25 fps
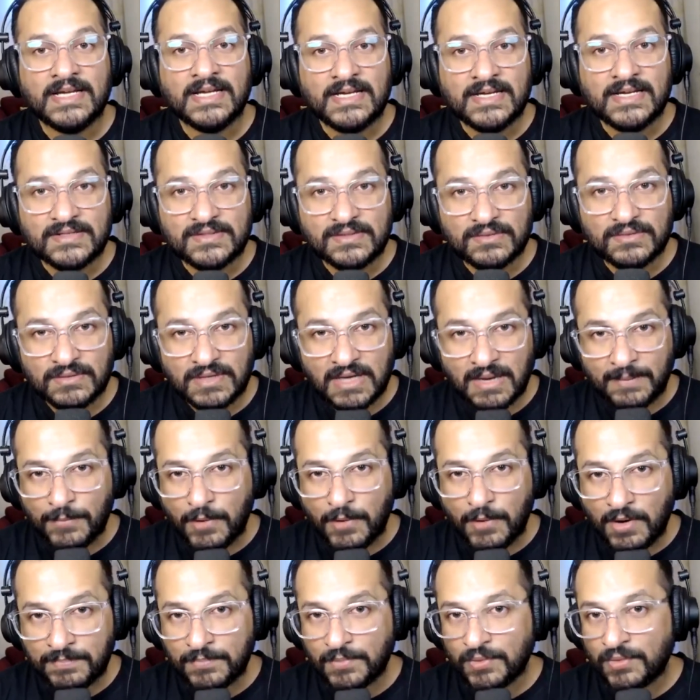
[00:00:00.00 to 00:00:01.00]
So come
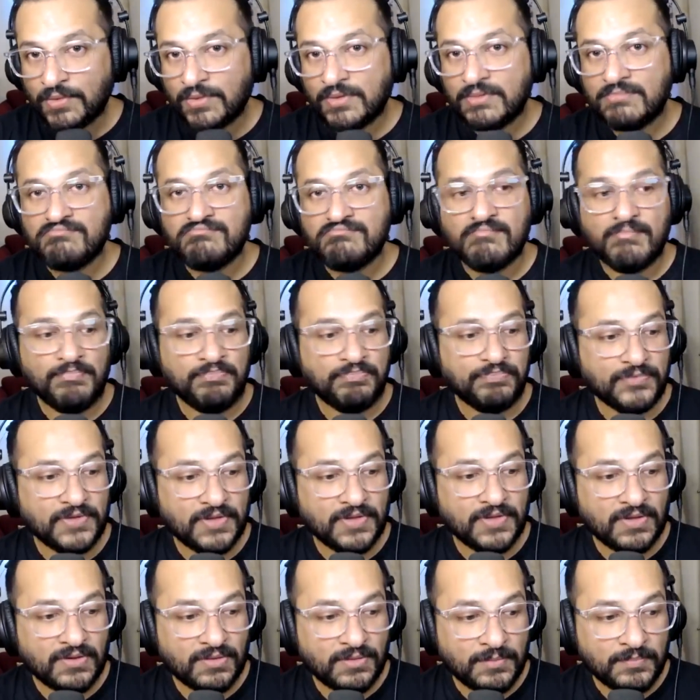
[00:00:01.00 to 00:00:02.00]
on board,
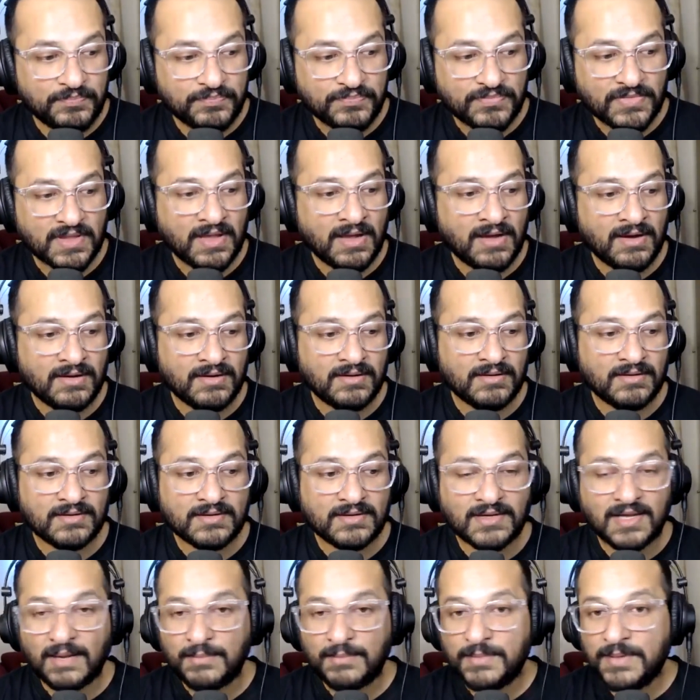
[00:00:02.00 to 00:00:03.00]

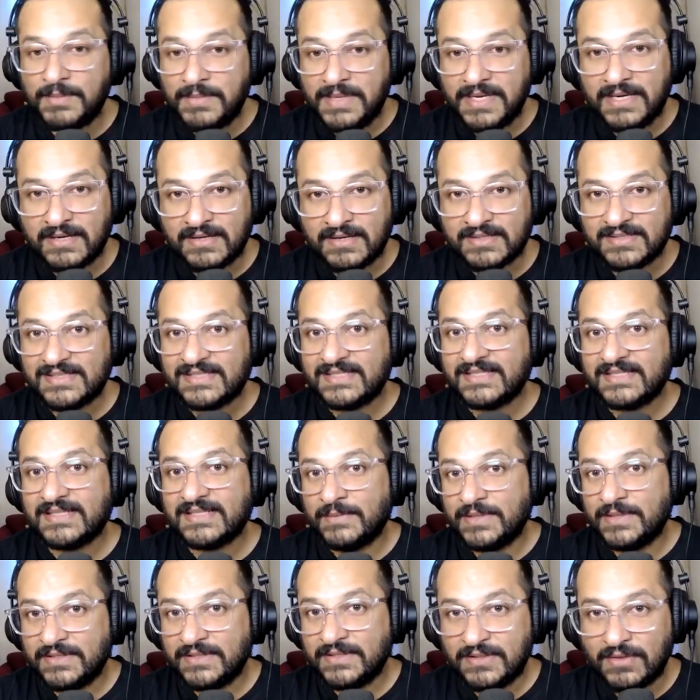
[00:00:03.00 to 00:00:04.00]
come and meet us,
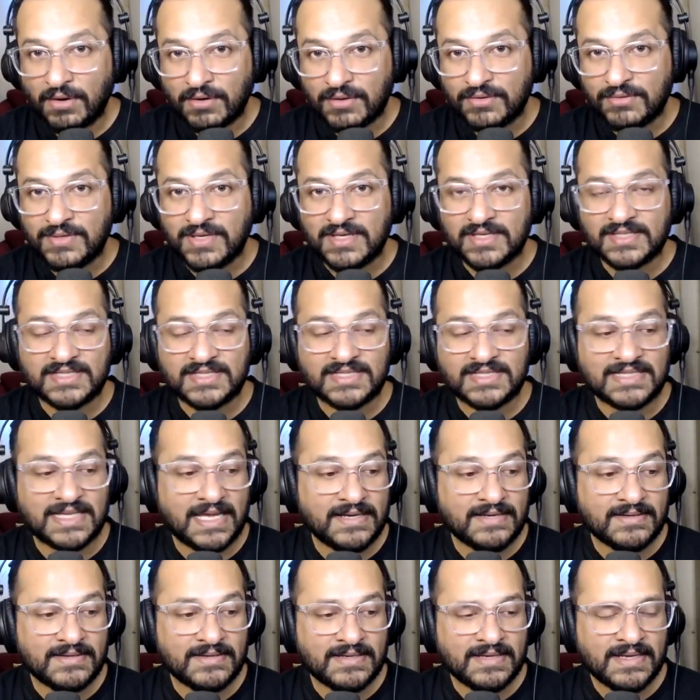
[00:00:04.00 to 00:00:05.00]
come and talk to us,
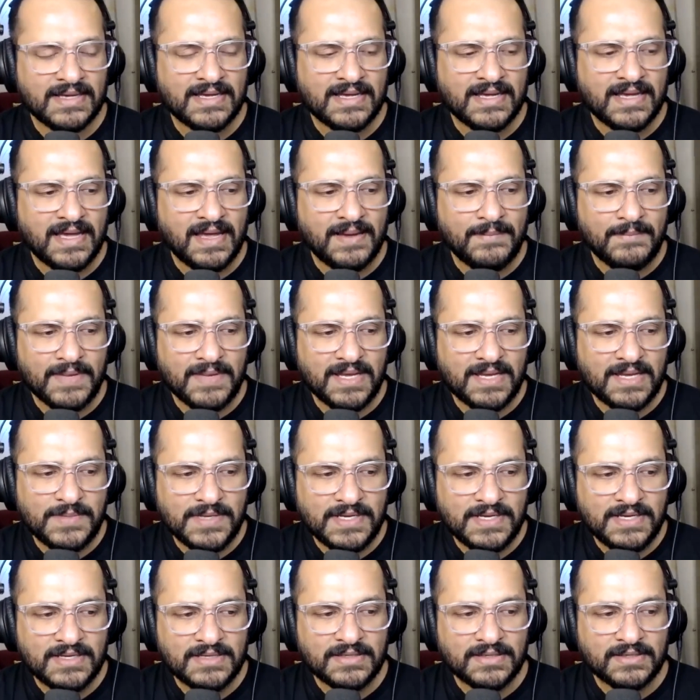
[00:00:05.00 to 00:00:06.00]
and
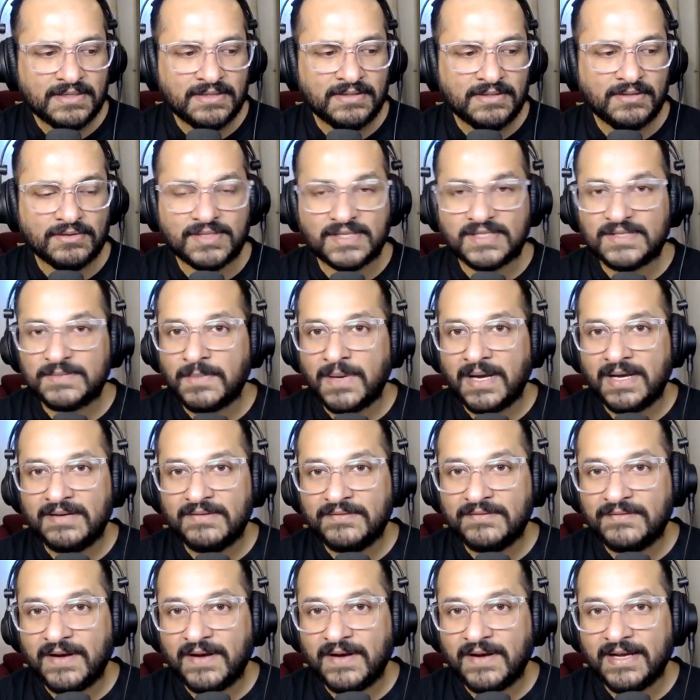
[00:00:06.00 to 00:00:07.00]
maybe you just
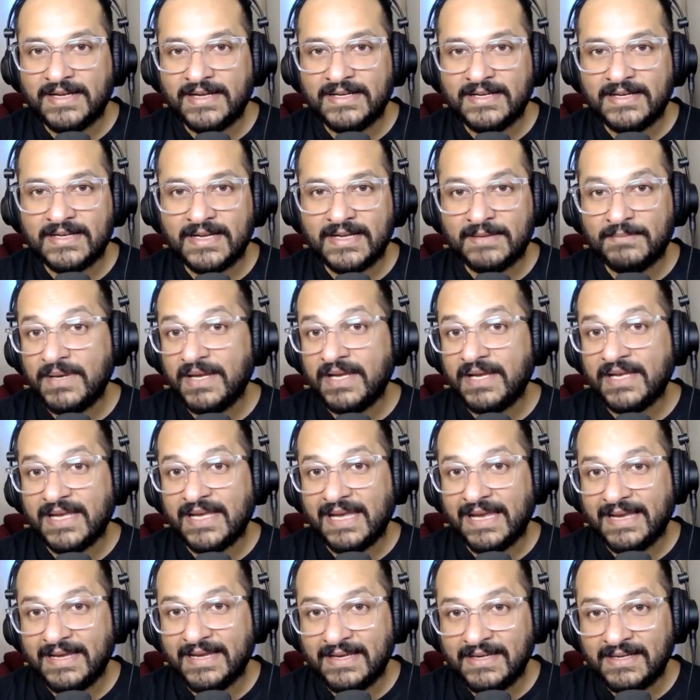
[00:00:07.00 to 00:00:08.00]
might find and make
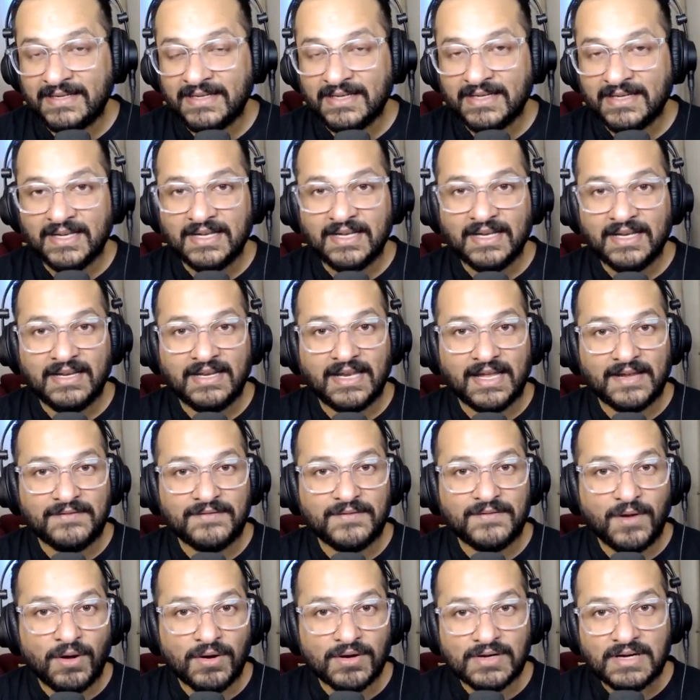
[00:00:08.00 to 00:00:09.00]
a
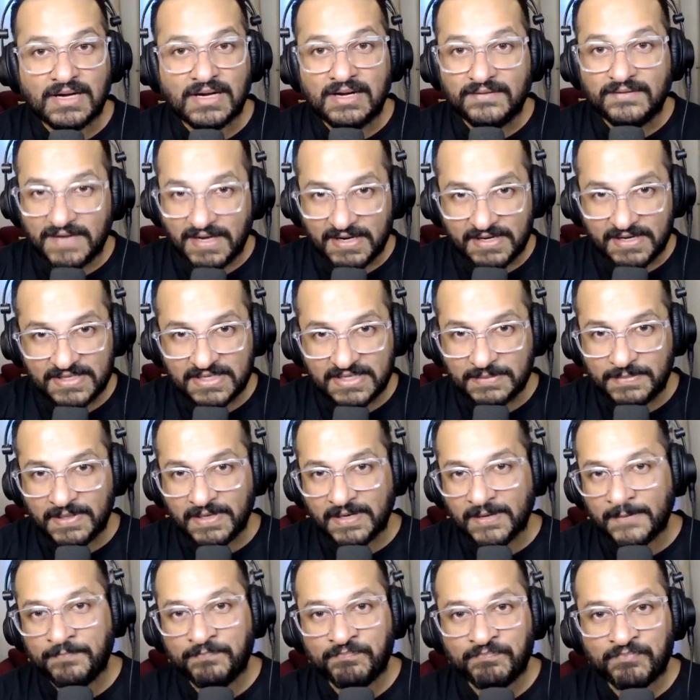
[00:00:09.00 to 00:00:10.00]
lifelong friendship
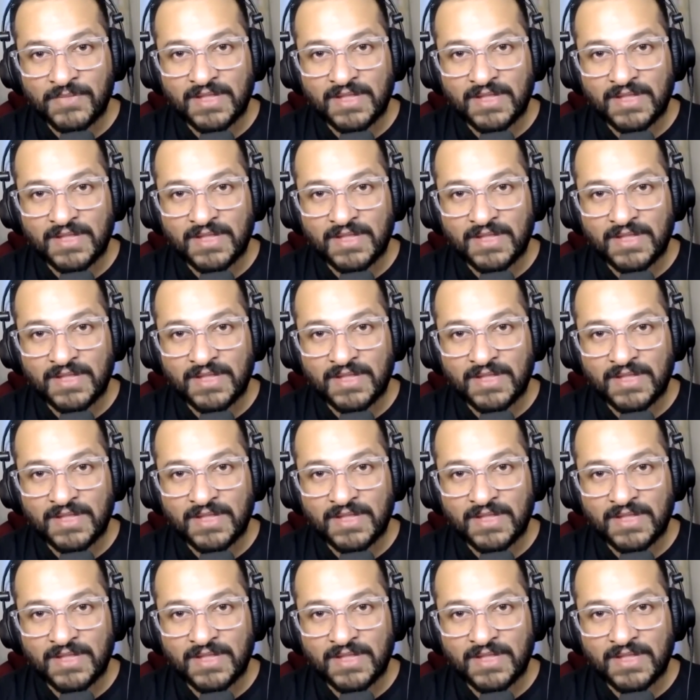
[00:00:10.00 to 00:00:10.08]
here.